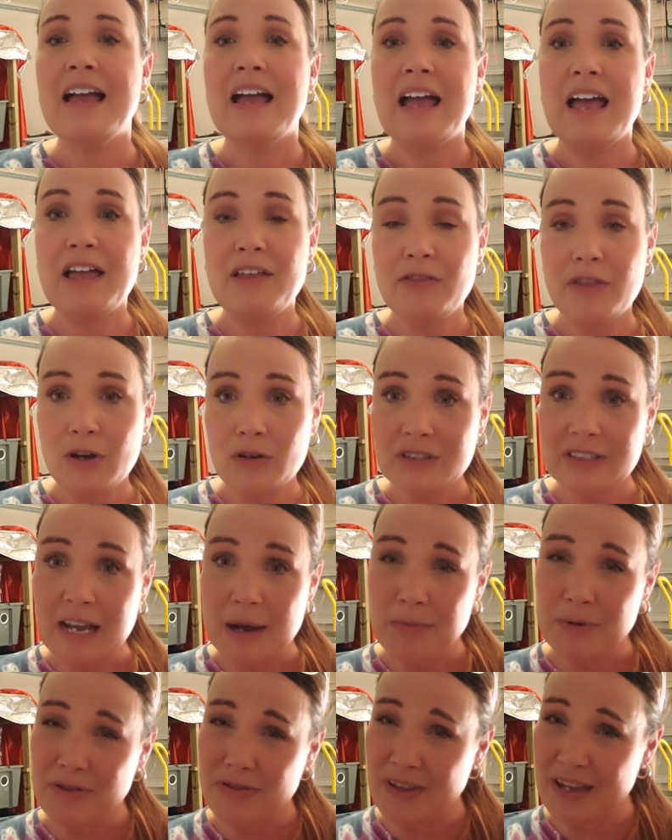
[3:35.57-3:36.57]
And those type
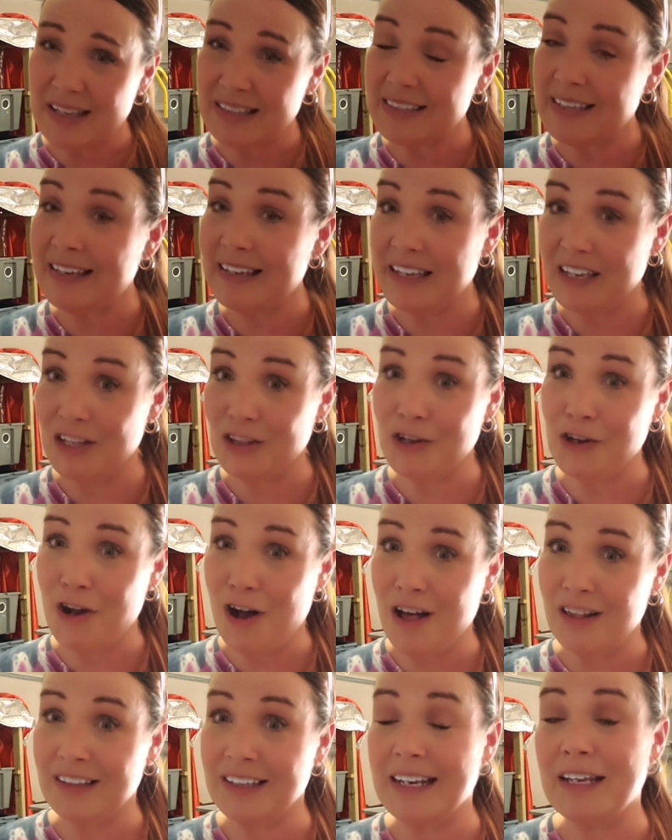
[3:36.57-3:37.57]
of things can kill a
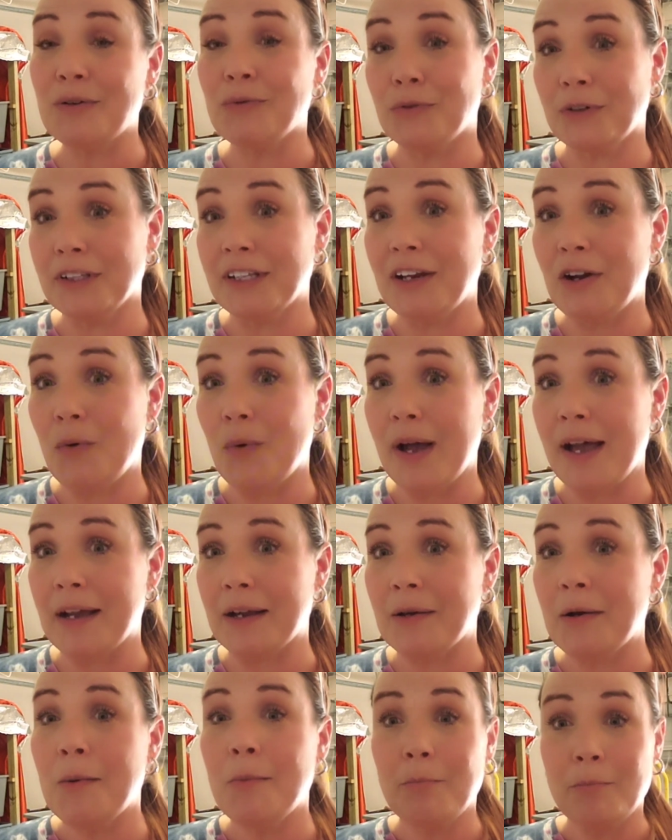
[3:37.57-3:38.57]
colony really quick.
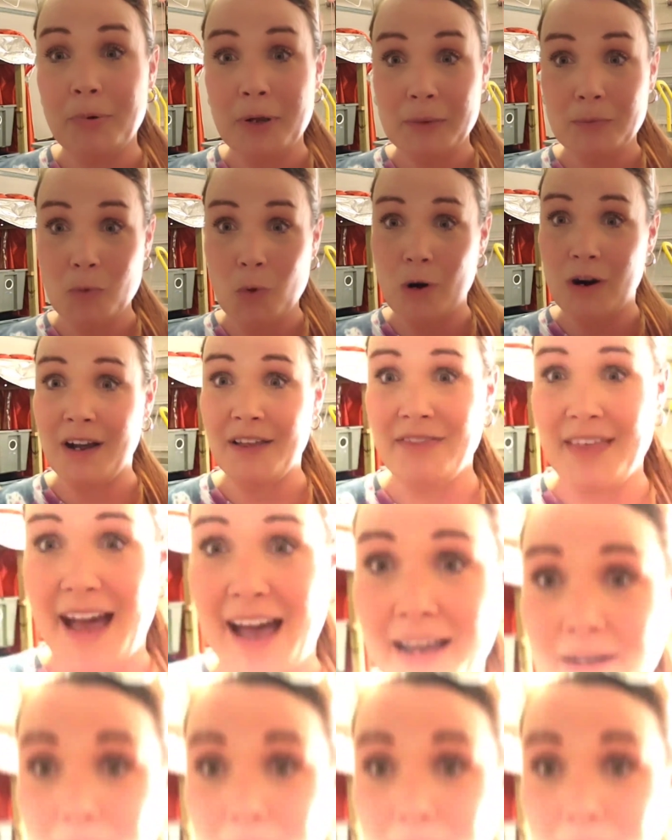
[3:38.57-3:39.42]
But more on that.